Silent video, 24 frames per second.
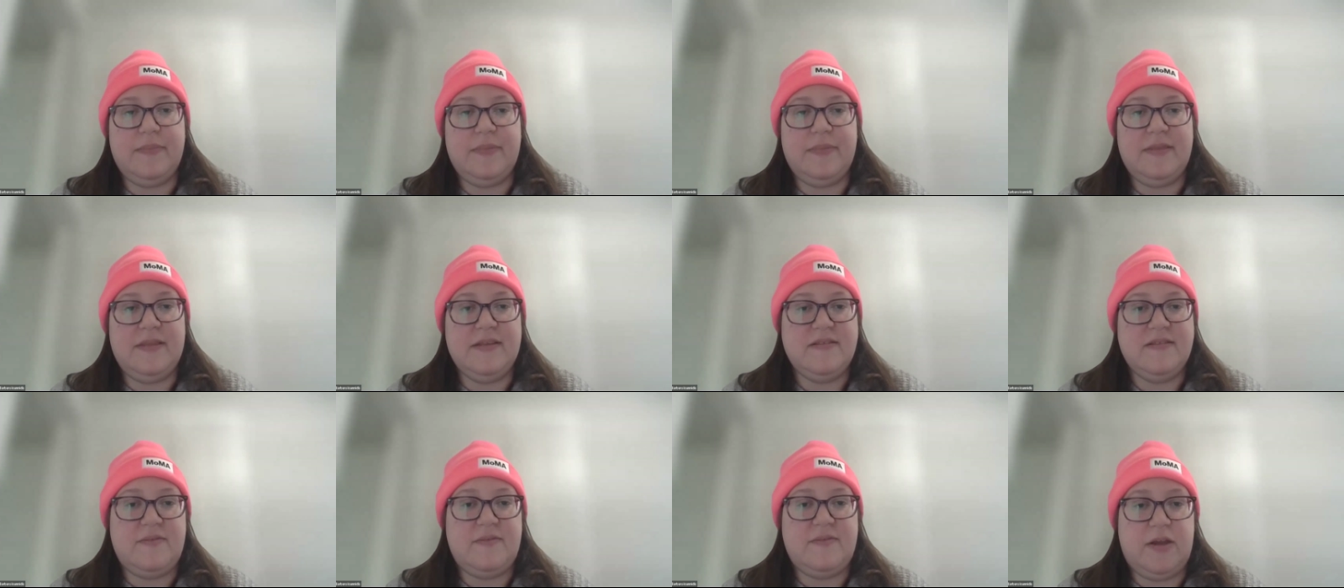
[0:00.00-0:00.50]

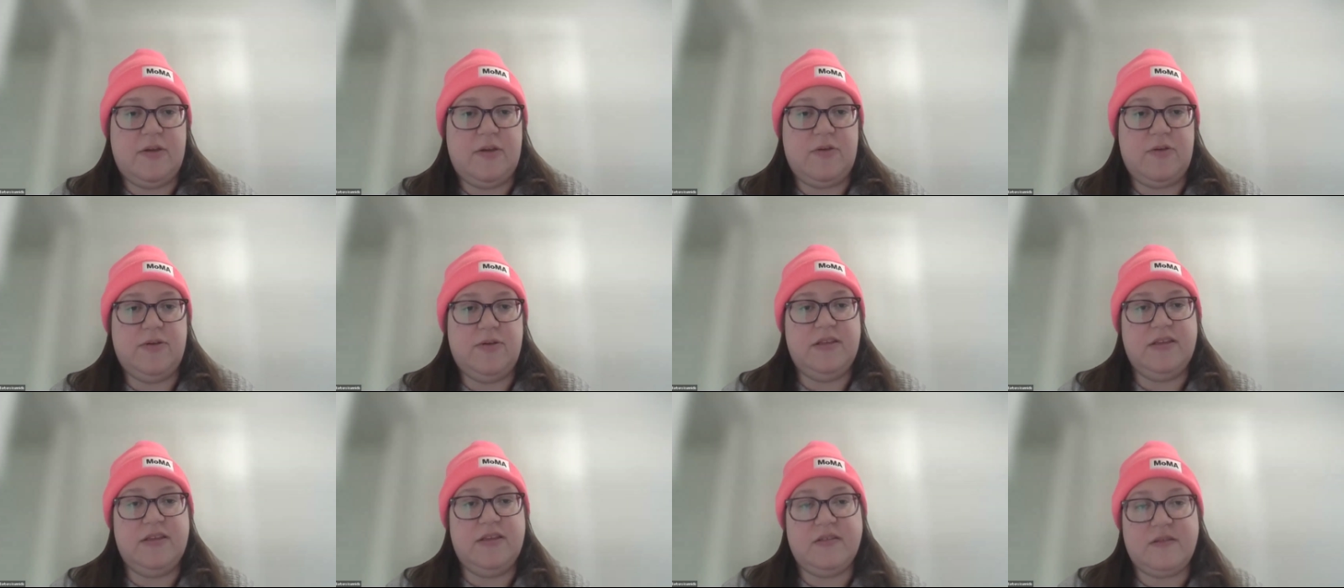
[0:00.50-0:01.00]
this event
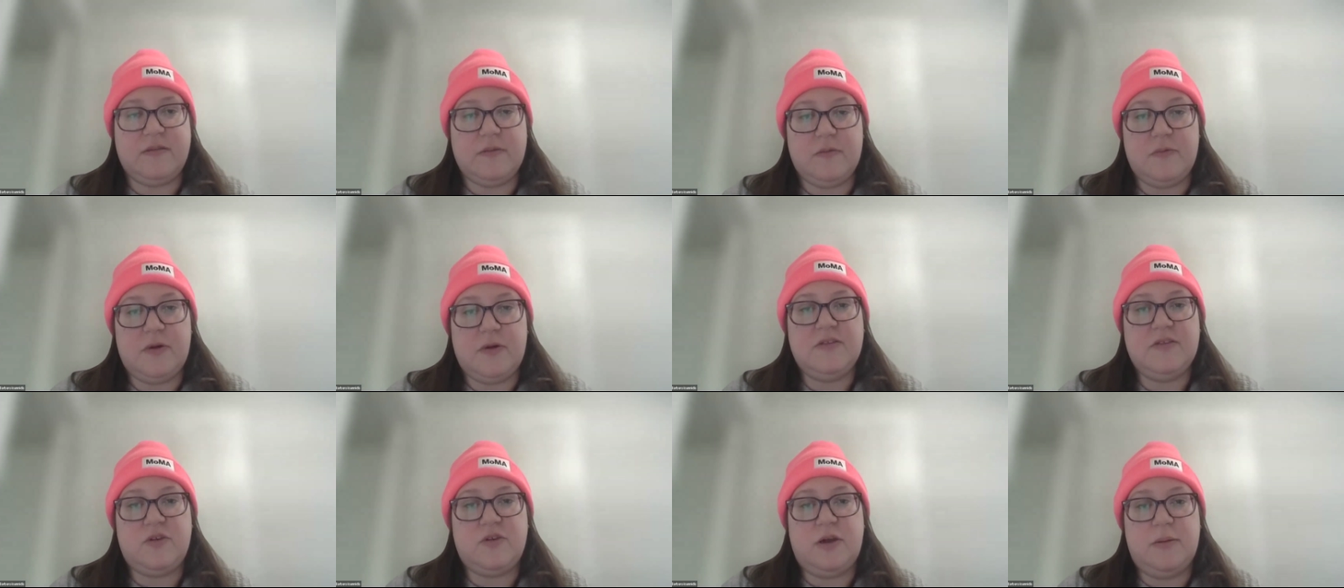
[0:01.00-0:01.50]
or this
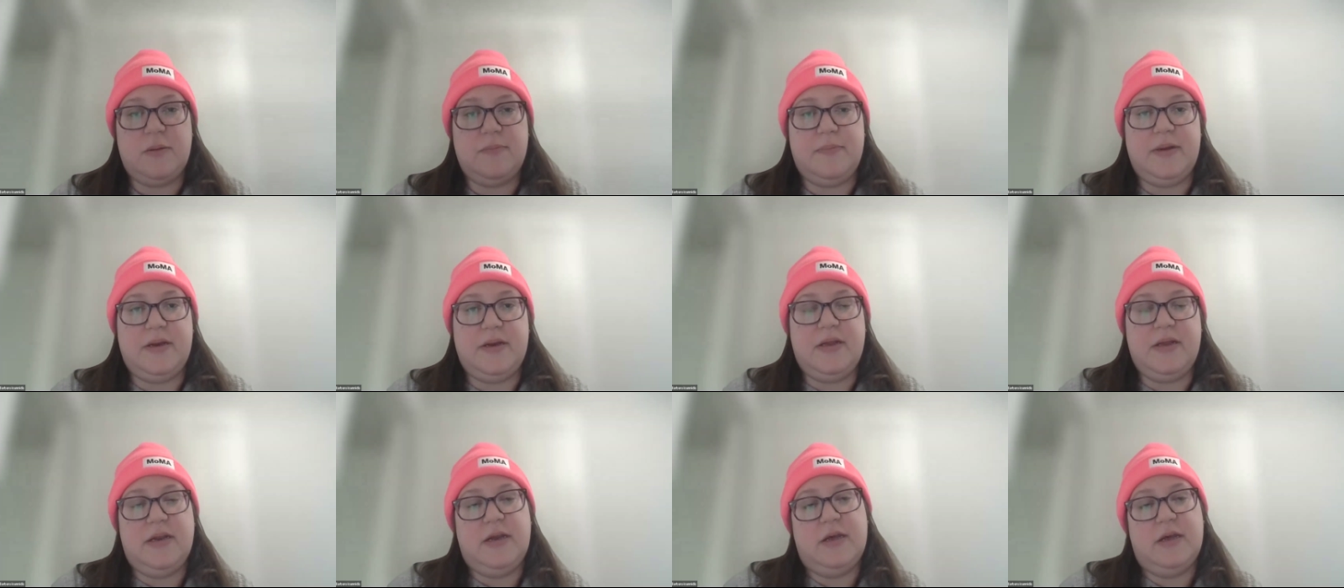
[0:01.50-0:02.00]
restaurant,
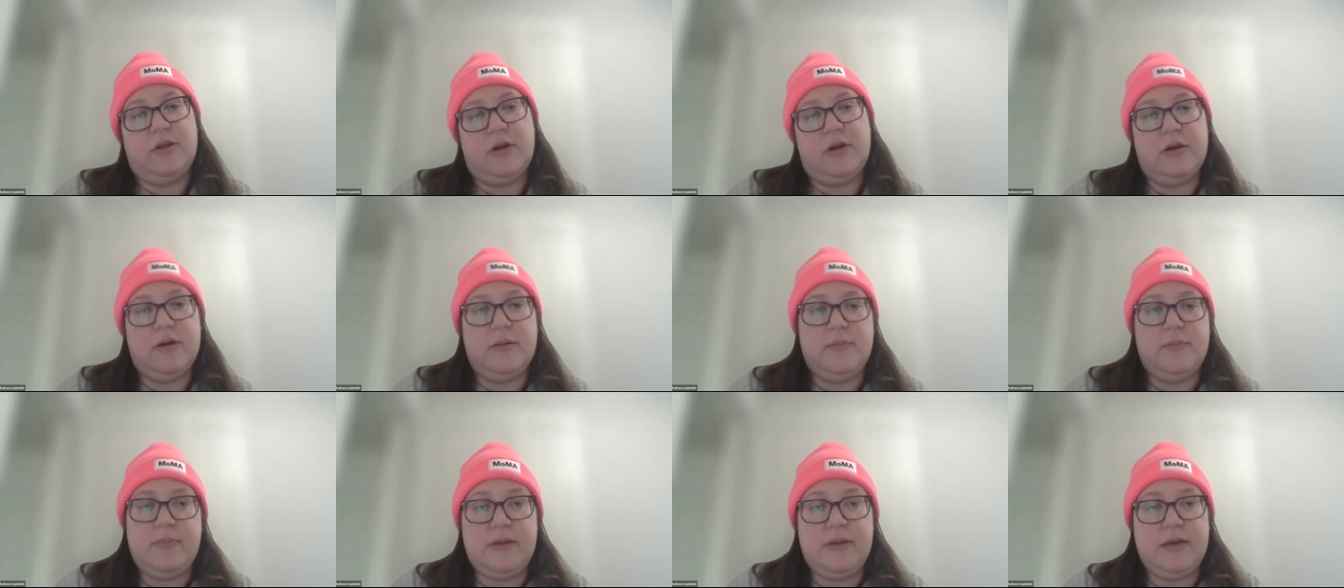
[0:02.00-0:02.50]
but
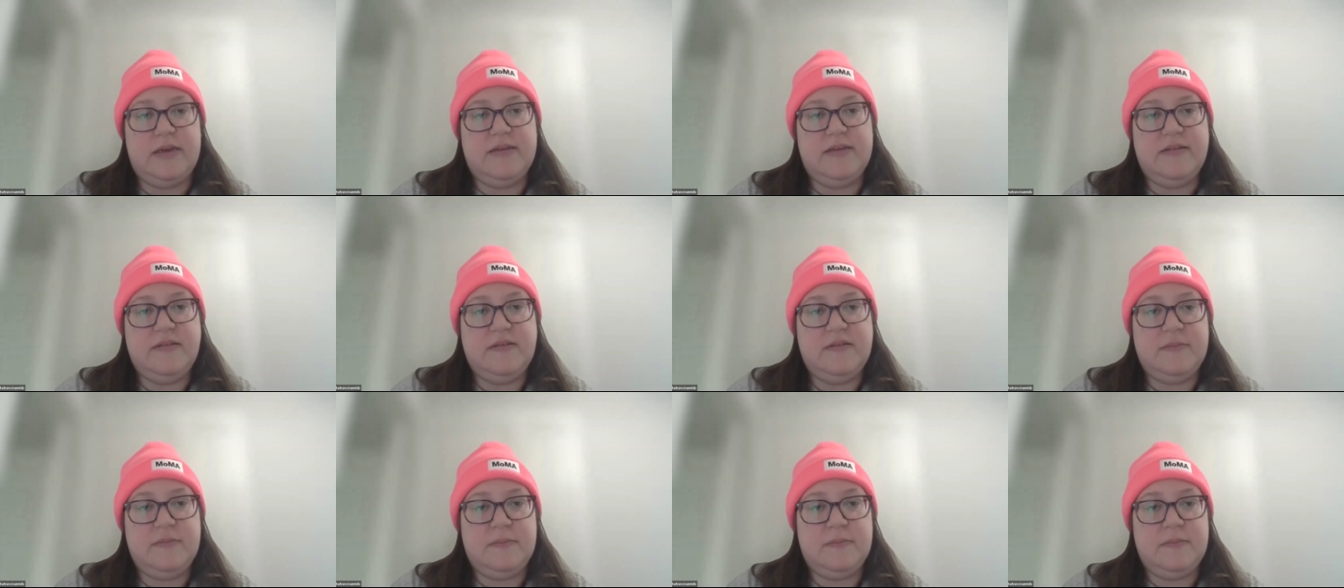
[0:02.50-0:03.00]
another
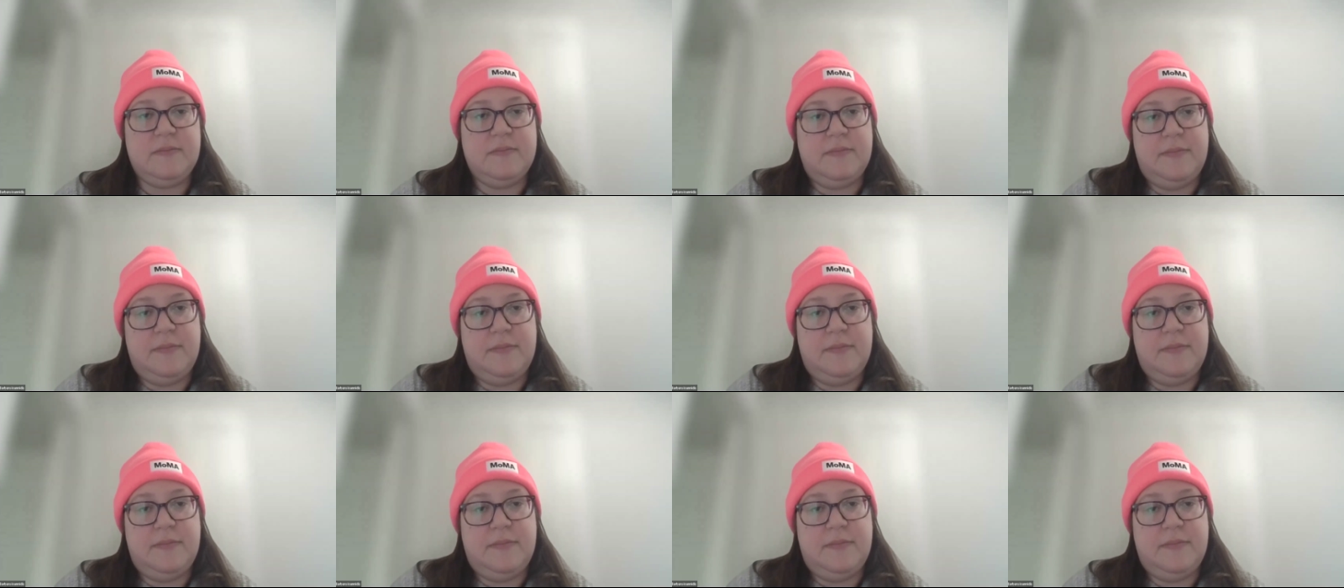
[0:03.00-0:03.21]
place.